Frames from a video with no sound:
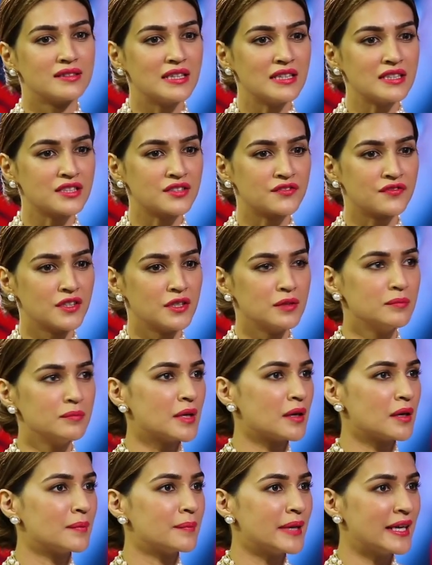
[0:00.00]
this film,
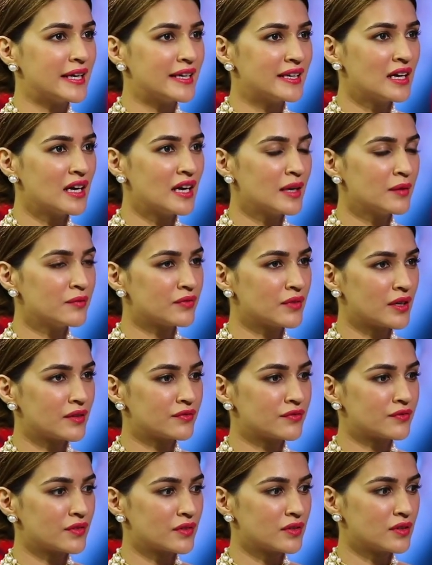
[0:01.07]
Bhediya,
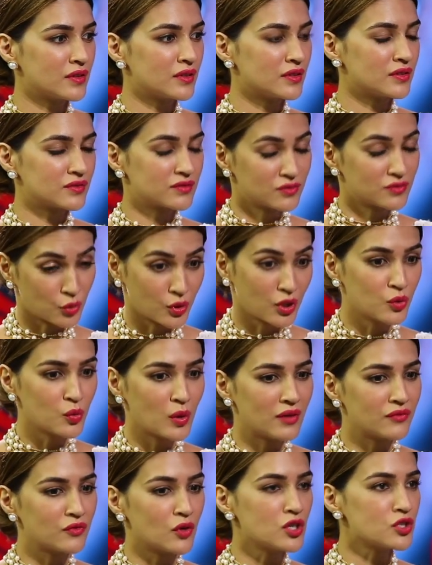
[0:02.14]
Thodelu,
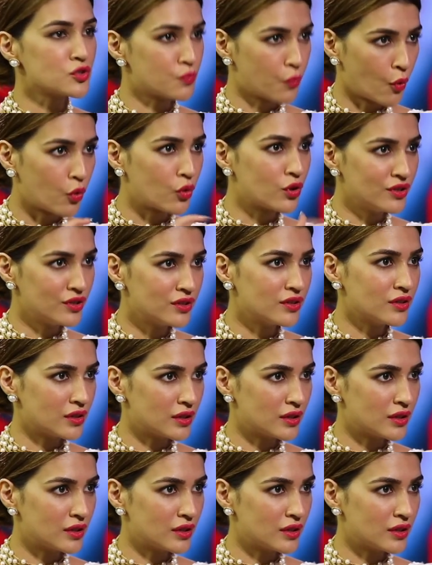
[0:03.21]
I've not spoken